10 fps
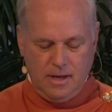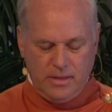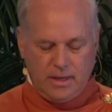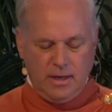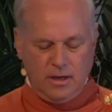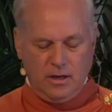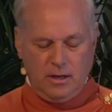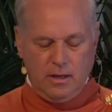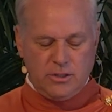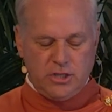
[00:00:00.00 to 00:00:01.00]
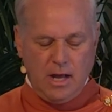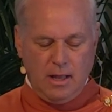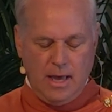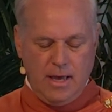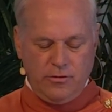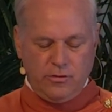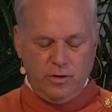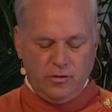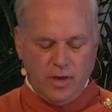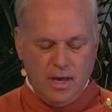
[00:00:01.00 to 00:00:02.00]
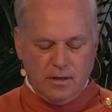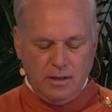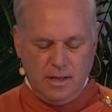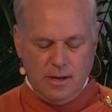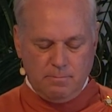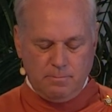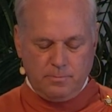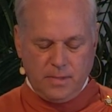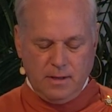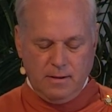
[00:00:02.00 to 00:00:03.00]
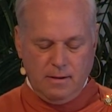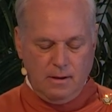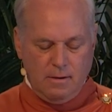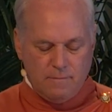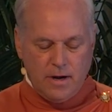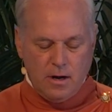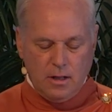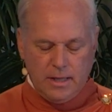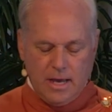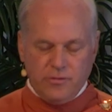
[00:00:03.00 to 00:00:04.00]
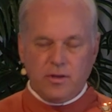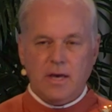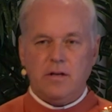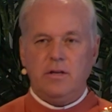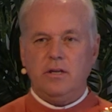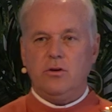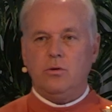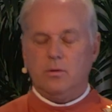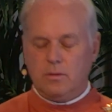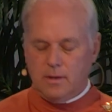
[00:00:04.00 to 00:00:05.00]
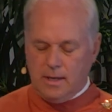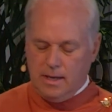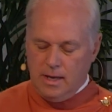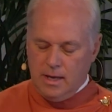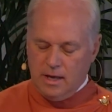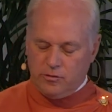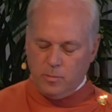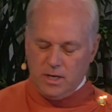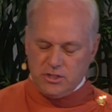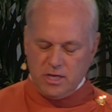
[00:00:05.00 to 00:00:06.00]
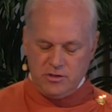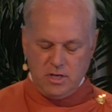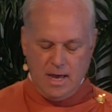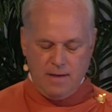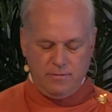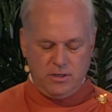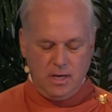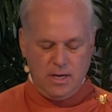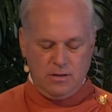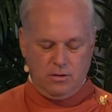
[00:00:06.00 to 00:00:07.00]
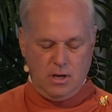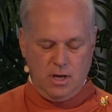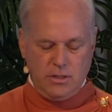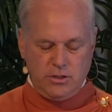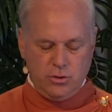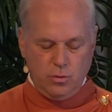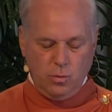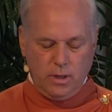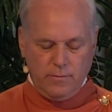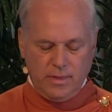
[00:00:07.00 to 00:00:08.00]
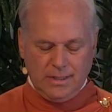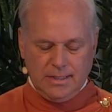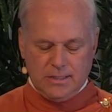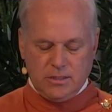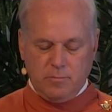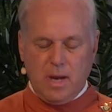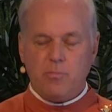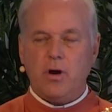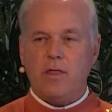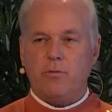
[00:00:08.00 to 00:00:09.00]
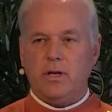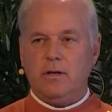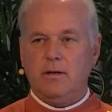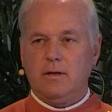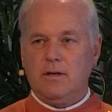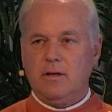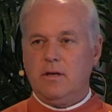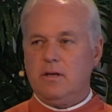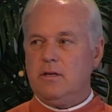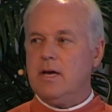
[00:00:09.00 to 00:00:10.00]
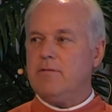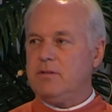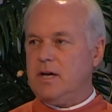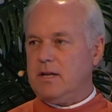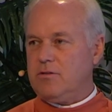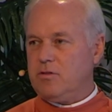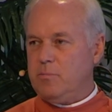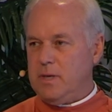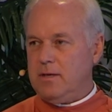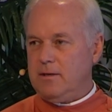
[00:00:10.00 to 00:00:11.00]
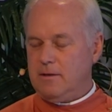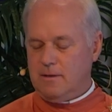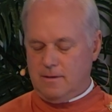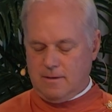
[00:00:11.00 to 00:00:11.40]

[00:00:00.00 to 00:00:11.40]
And the king shall answer and say unto them, verily I say unto you, inasmuch as ye have done it unto one of the least of my brethren, ye have done it to me.